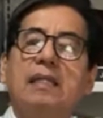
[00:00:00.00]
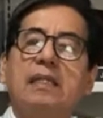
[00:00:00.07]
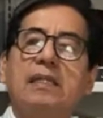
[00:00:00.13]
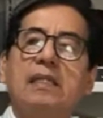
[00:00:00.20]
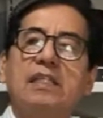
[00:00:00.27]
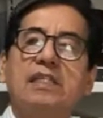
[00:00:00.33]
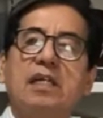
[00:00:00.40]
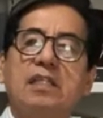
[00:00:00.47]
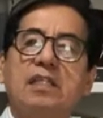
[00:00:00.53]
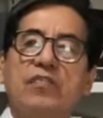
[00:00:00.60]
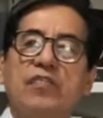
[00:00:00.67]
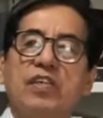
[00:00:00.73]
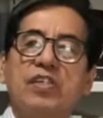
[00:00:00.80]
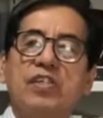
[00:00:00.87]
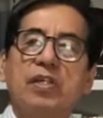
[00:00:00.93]
this
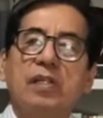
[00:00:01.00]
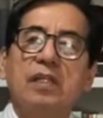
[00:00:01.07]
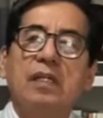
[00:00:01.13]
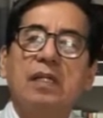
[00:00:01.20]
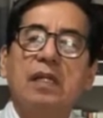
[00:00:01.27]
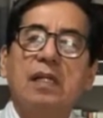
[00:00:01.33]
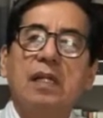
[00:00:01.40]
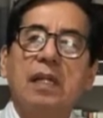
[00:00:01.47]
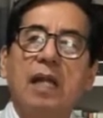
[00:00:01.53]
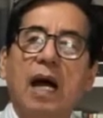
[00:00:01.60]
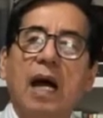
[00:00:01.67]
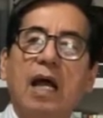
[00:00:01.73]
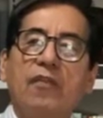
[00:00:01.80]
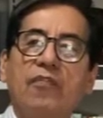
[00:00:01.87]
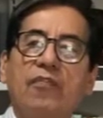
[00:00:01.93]
artificial
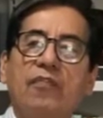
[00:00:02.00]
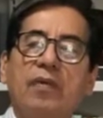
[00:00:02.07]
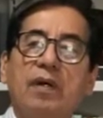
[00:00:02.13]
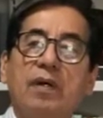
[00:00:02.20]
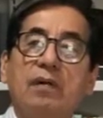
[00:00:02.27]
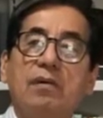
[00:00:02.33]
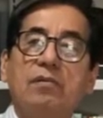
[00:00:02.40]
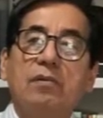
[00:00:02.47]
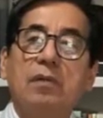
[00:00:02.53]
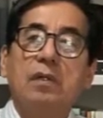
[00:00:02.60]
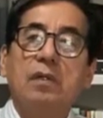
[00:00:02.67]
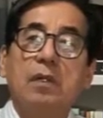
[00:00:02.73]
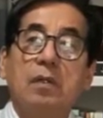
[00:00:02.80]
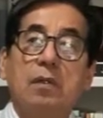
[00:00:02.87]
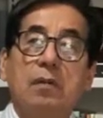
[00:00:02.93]
life
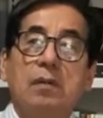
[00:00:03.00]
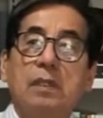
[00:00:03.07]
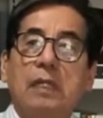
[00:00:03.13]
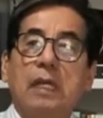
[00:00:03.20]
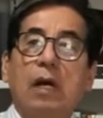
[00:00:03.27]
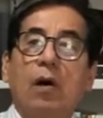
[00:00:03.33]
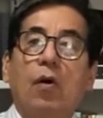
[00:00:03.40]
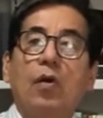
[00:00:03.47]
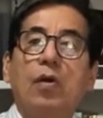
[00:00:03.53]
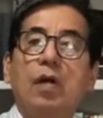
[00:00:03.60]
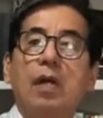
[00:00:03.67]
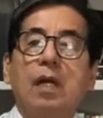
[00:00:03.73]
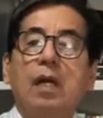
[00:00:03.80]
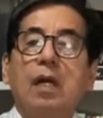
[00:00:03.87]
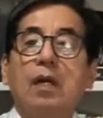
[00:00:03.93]
or
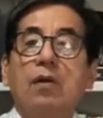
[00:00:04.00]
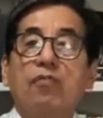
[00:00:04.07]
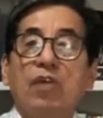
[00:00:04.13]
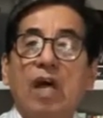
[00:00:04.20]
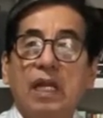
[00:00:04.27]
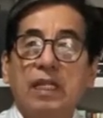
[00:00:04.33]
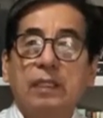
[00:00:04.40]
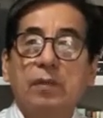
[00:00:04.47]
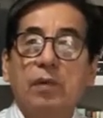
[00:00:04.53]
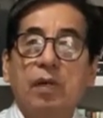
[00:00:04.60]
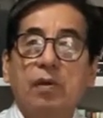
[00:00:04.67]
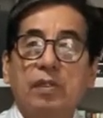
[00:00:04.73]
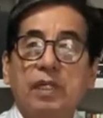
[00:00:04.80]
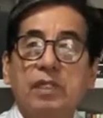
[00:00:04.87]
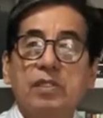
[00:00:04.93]
reality with
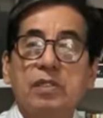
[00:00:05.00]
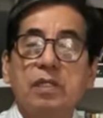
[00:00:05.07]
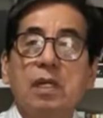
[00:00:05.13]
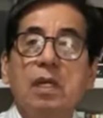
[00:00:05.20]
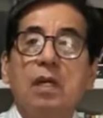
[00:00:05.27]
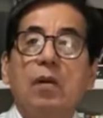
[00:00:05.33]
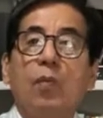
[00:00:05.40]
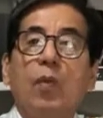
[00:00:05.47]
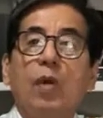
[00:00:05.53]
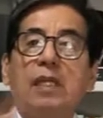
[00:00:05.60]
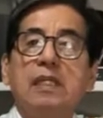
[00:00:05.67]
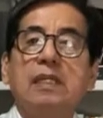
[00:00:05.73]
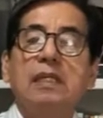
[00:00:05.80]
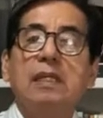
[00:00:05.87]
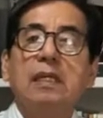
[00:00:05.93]
quotations
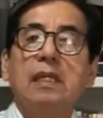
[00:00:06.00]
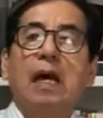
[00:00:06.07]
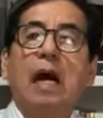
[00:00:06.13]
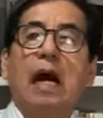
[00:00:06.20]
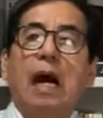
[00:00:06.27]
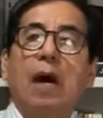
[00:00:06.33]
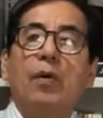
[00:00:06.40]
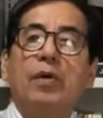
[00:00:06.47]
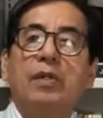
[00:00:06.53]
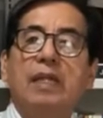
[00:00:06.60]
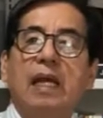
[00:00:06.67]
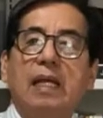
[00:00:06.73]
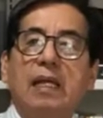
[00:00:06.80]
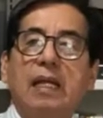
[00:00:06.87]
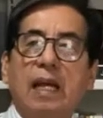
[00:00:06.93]
with our
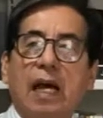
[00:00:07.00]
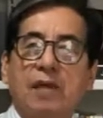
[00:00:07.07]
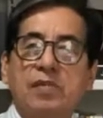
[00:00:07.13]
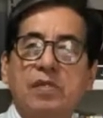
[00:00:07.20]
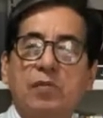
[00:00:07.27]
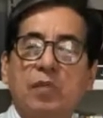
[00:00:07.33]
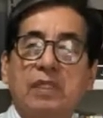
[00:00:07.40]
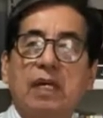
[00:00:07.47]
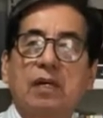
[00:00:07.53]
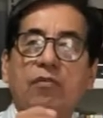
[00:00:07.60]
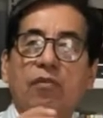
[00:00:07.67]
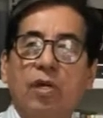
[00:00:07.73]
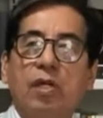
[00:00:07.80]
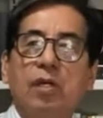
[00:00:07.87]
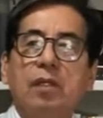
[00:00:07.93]
daily lives, with a
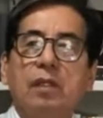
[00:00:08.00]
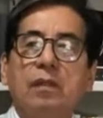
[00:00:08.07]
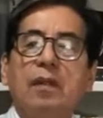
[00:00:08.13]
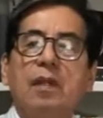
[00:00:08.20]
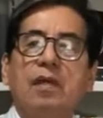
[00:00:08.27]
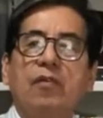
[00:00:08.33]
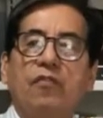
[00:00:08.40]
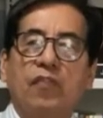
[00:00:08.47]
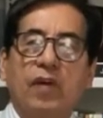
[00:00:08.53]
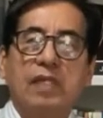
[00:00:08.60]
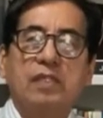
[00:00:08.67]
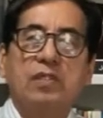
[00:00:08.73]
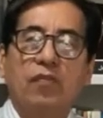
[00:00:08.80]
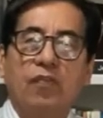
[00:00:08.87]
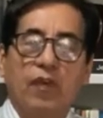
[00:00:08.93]
real
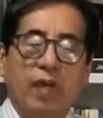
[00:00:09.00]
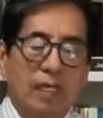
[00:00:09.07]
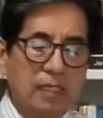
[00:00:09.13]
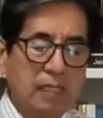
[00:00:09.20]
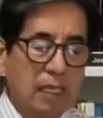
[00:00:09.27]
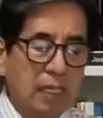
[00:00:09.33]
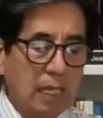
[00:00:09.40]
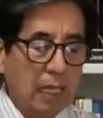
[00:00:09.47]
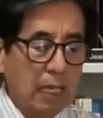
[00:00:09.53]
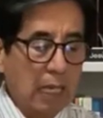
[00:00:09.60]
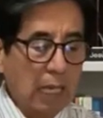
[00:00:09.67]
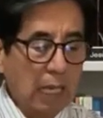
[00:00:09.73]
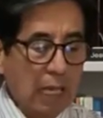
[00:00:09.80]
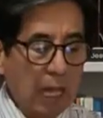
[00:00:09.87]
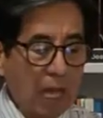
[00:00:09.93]
face-to-face
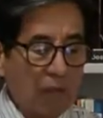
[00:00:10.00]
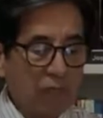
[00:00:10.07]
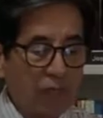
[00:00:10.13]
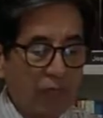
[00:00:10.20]
life.